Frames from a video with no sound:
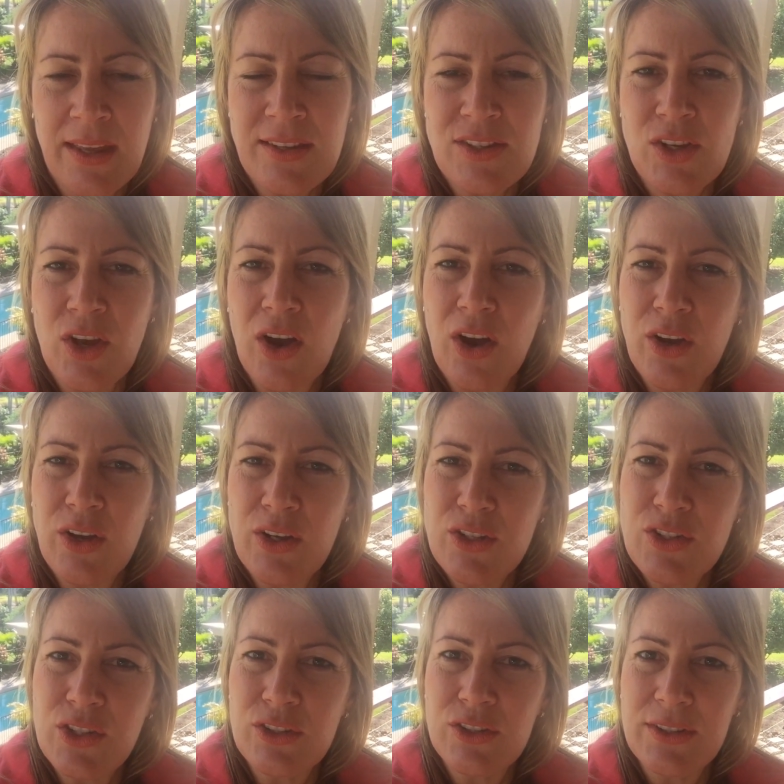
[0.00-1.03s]
So I
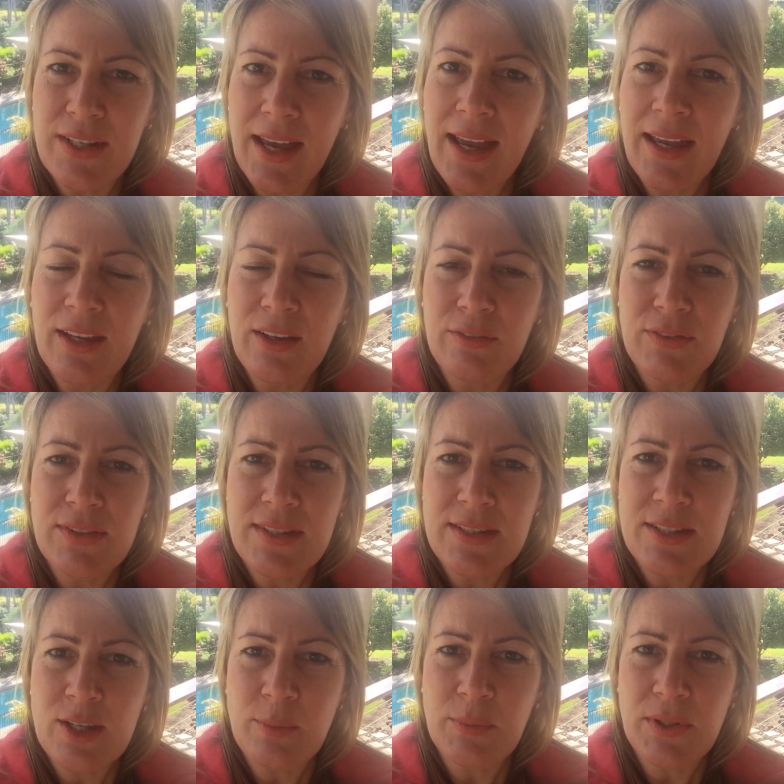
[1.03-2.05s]
urge you today, if this
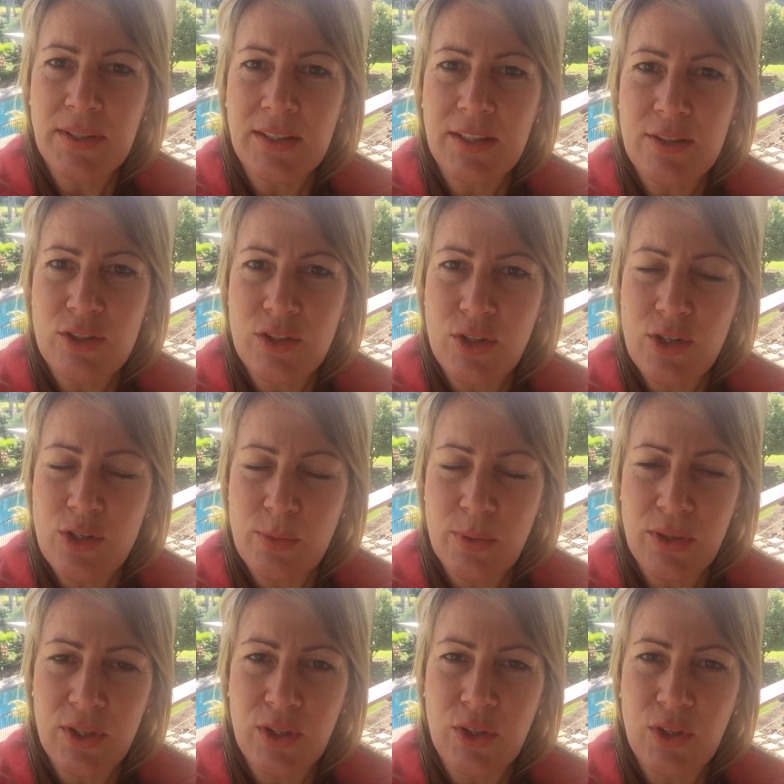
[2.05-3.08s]
is something that stirs
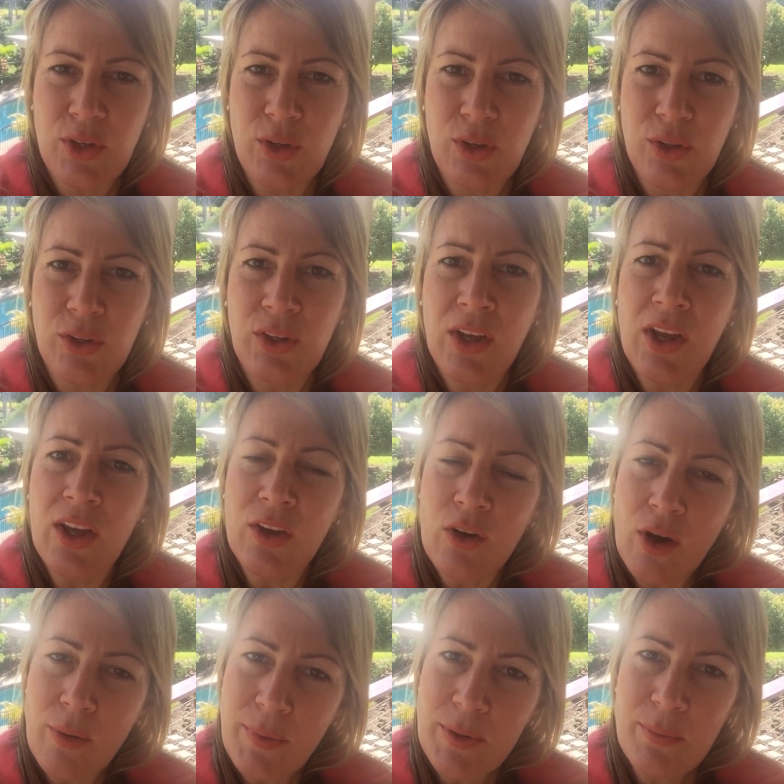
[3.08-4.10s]
within you,
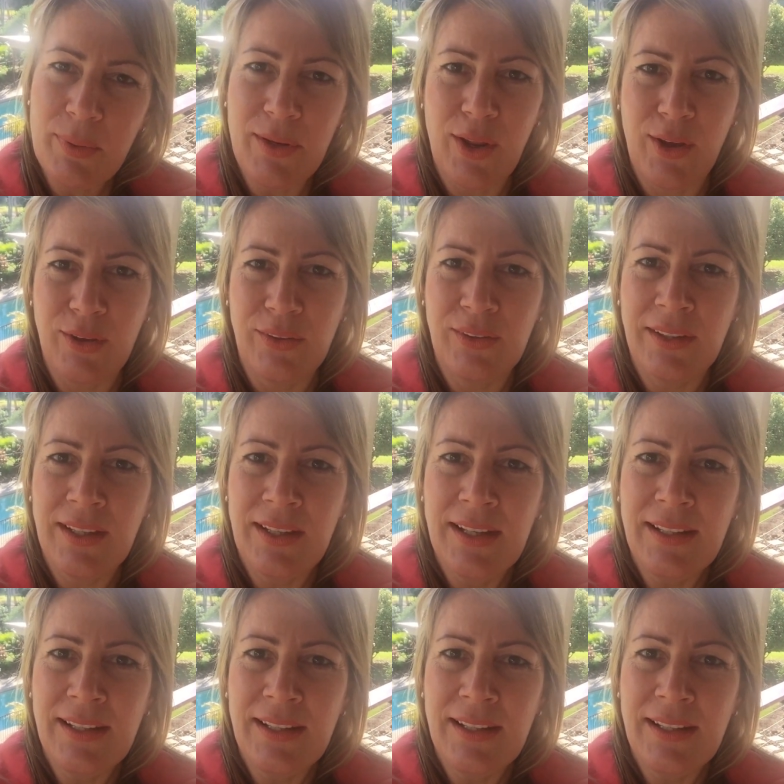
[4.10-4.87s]
comment below.